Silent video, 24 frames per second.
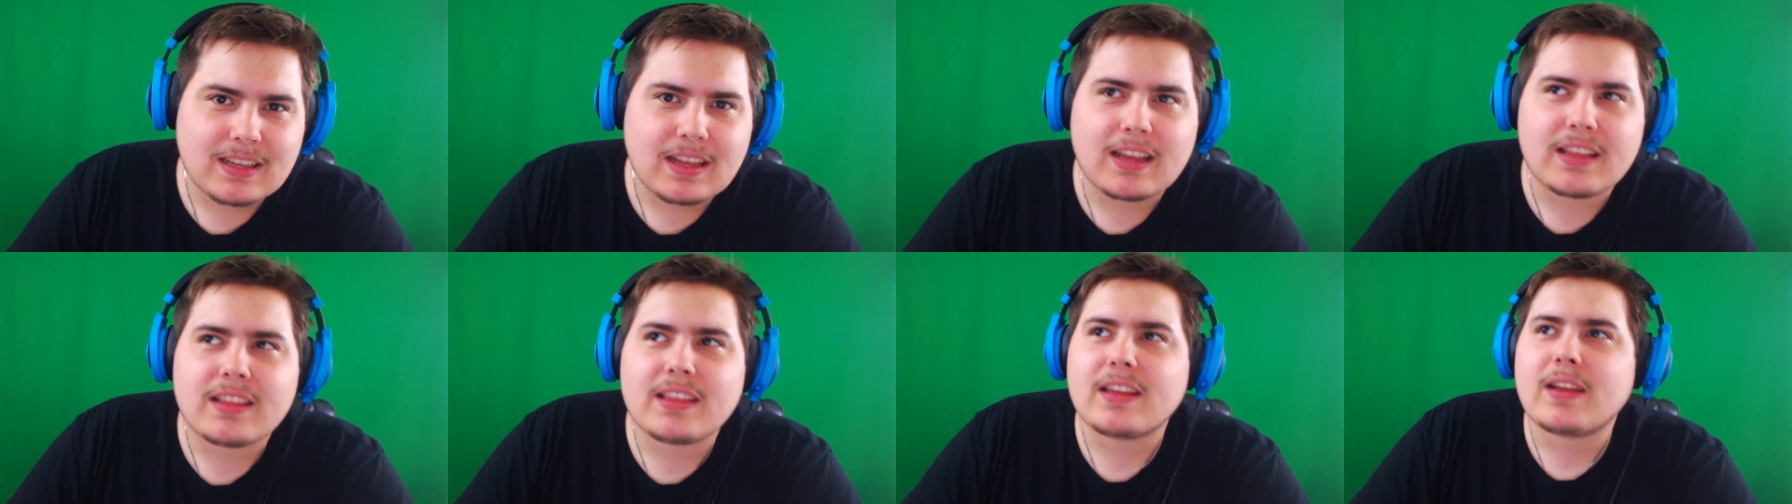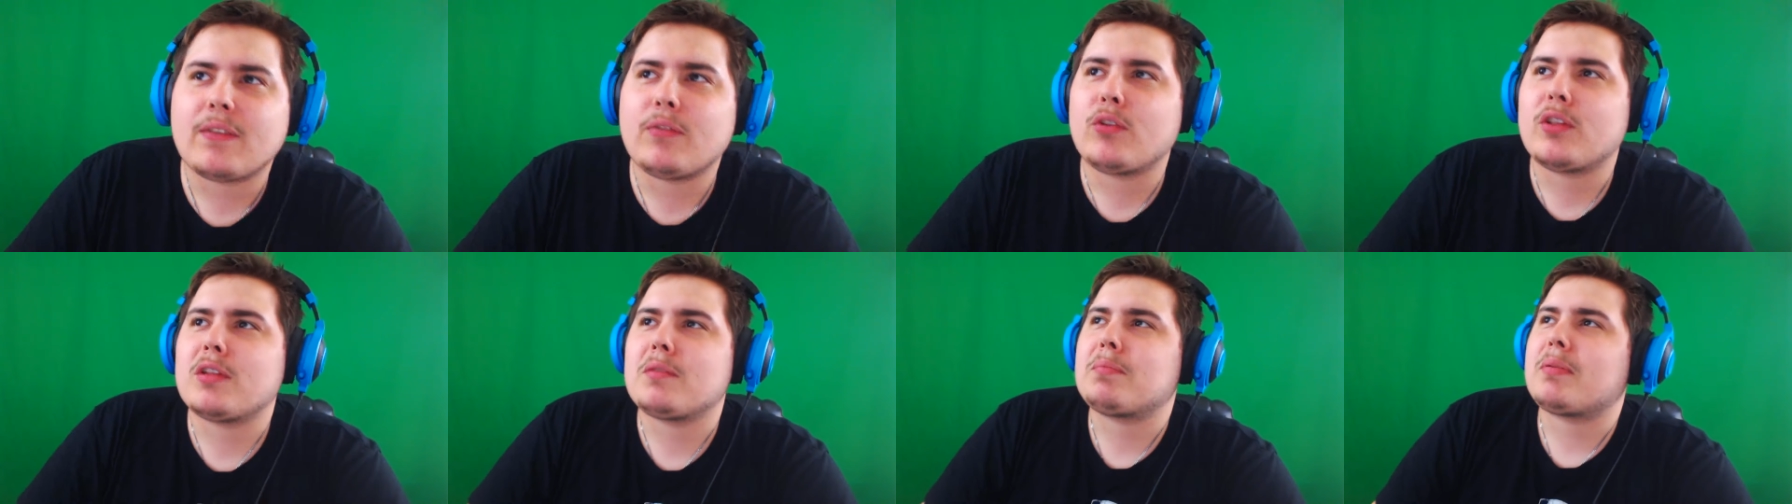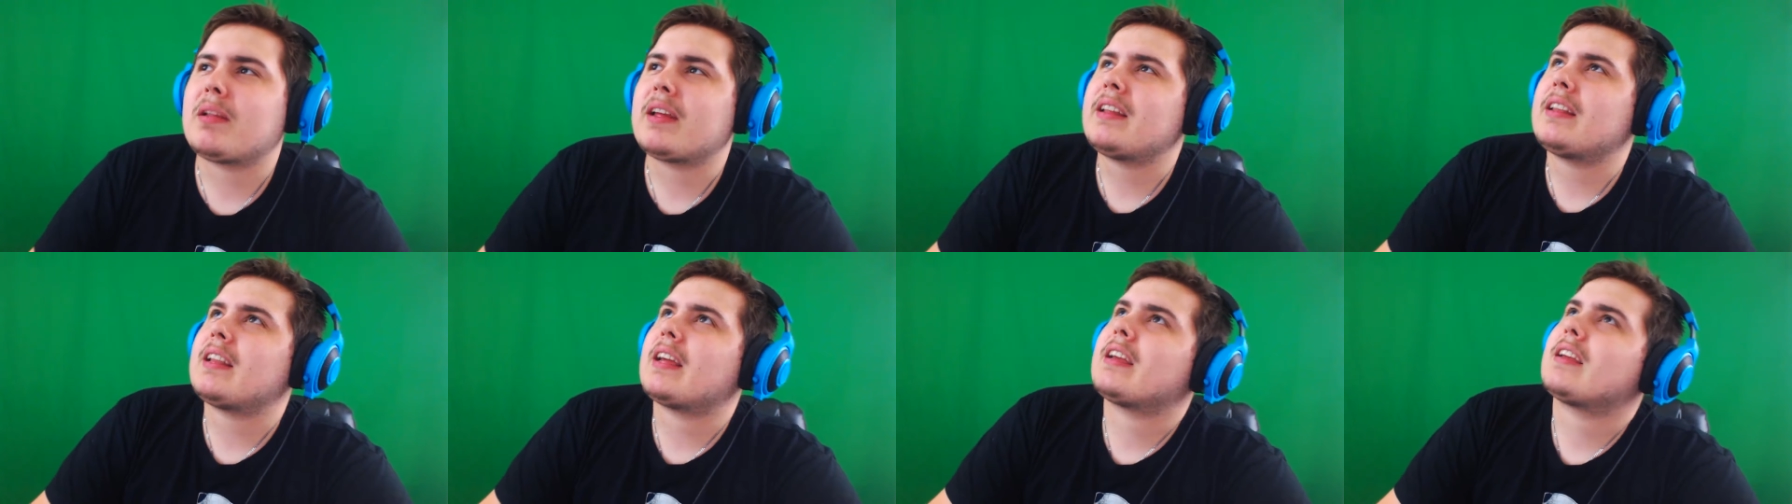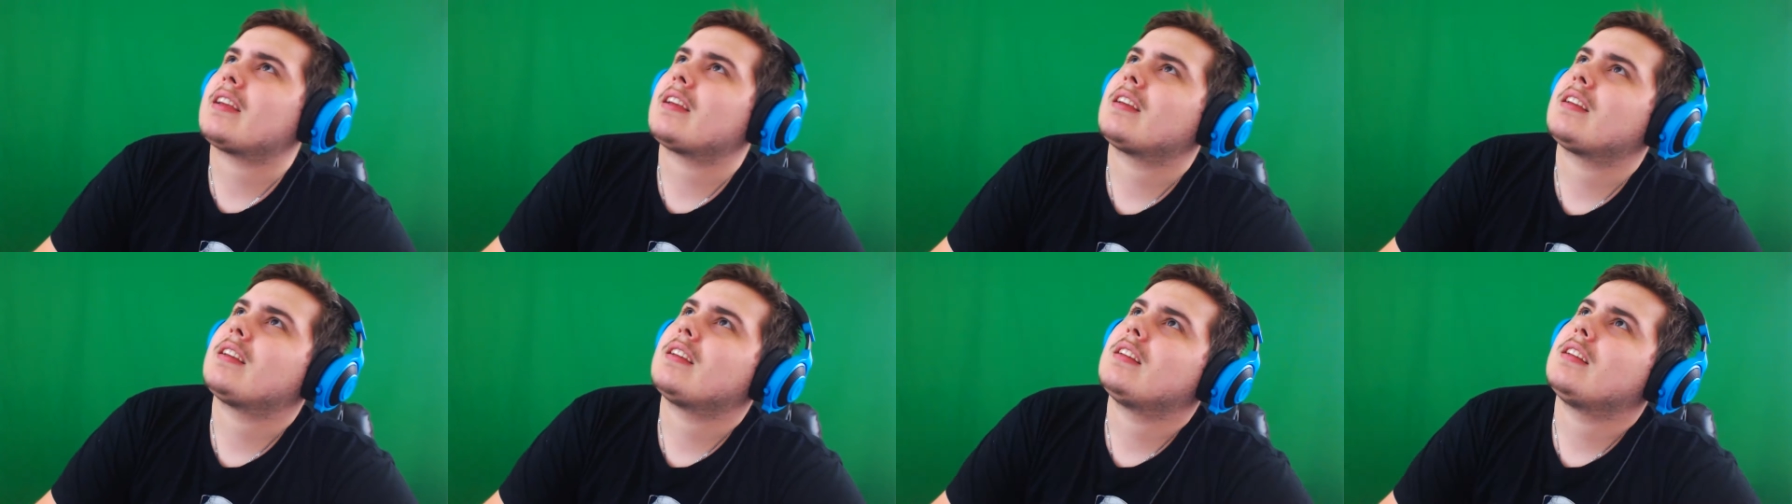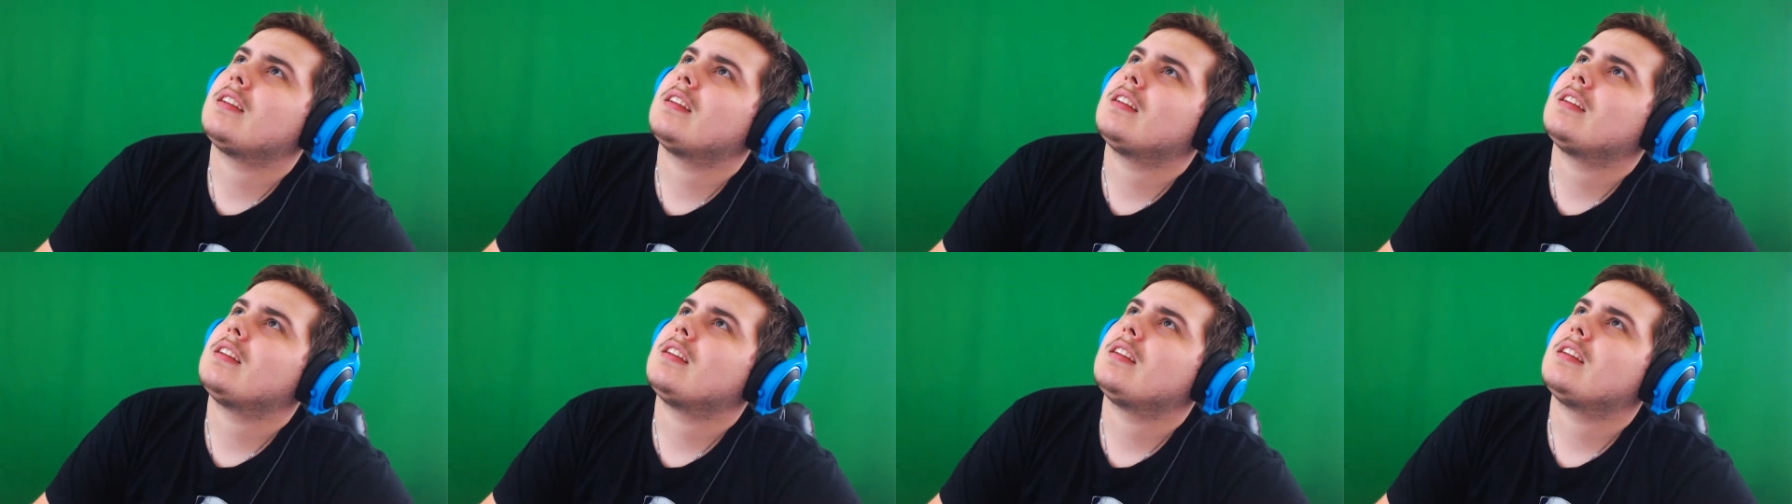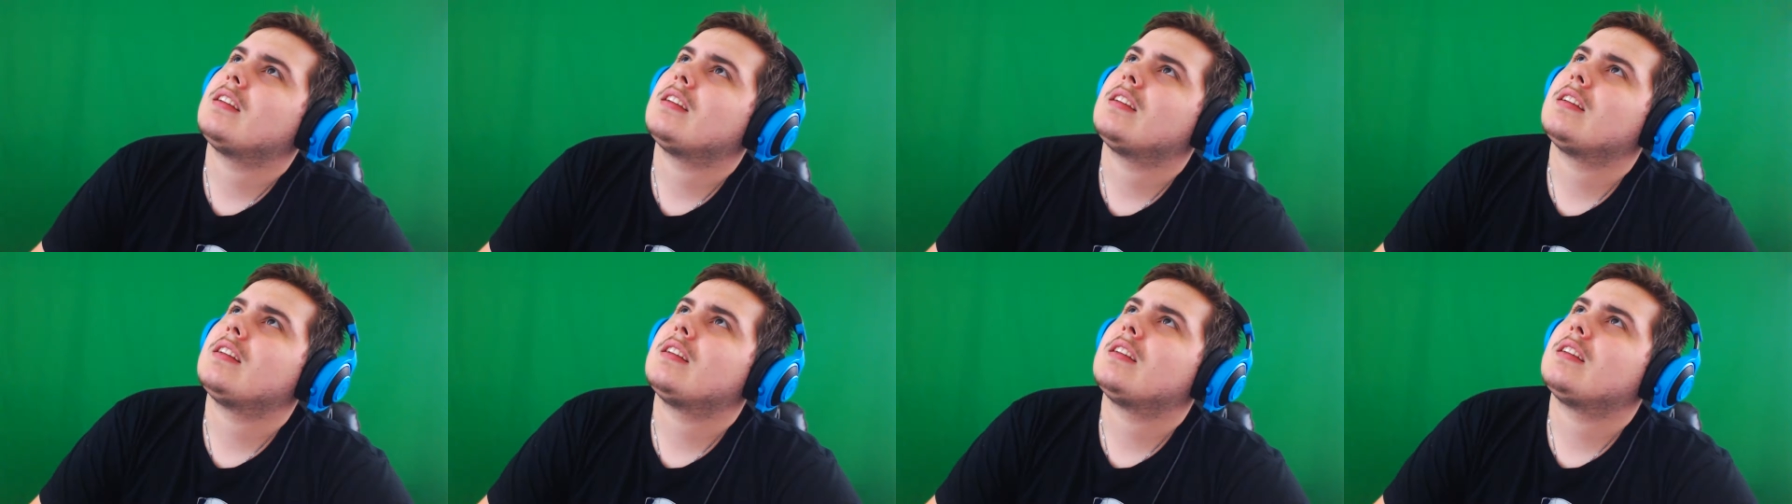I think I've only played like,
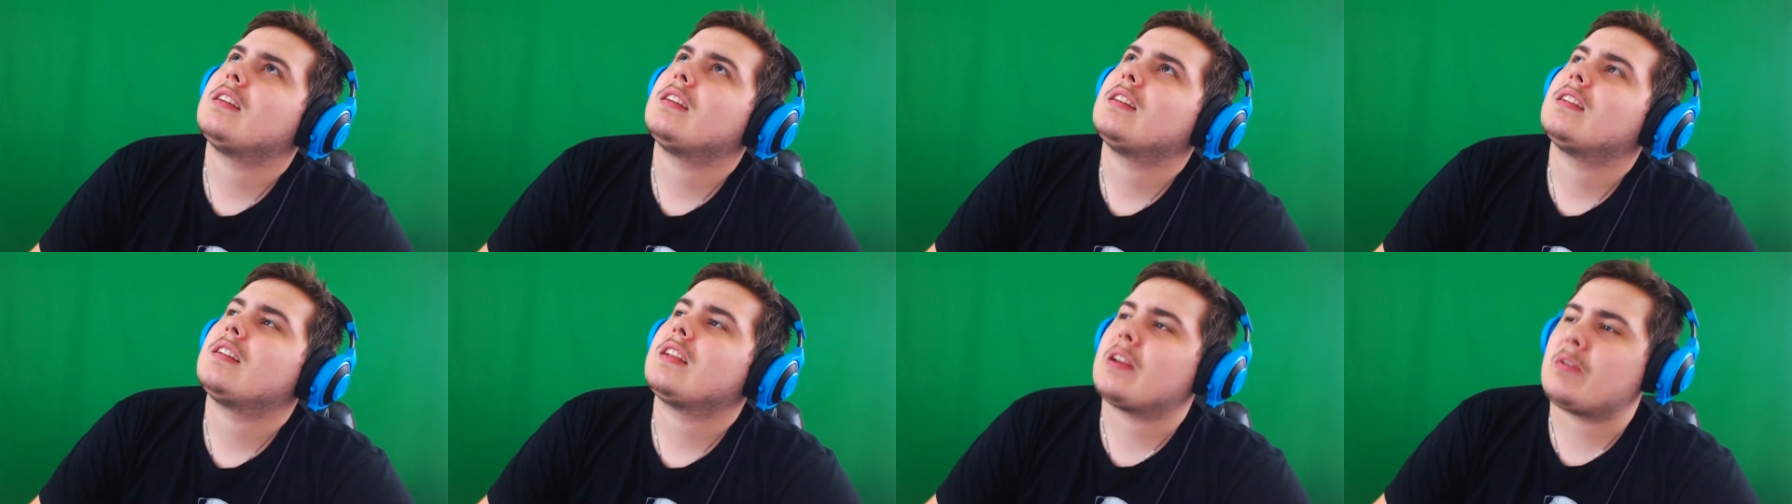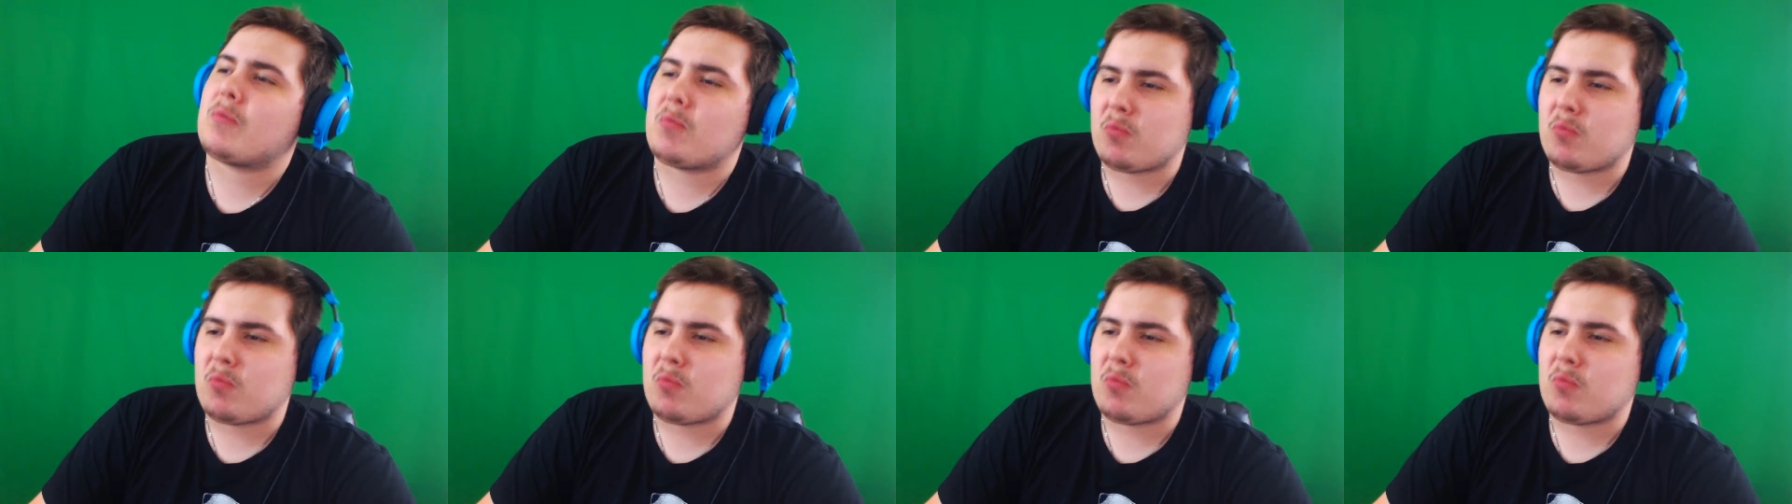like